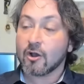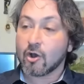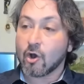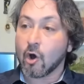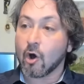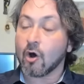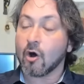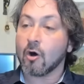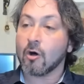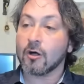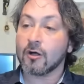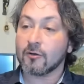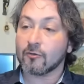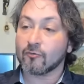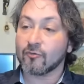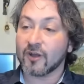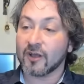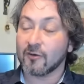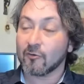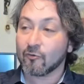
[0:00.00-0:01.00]

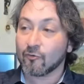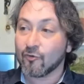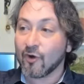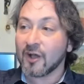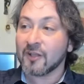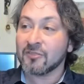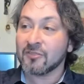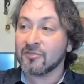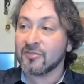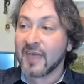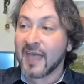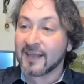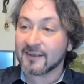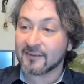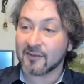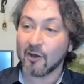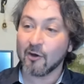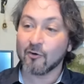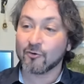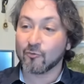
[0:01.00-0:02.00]
run
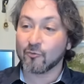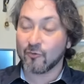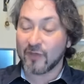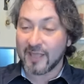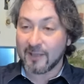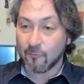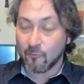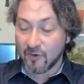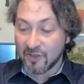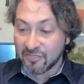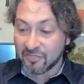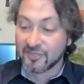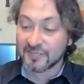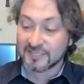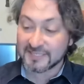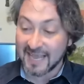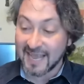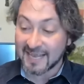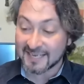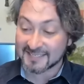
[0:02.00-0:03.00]
that code with the
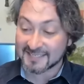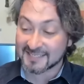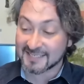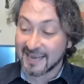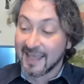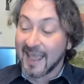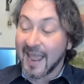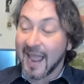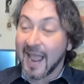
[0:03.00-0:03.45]
test,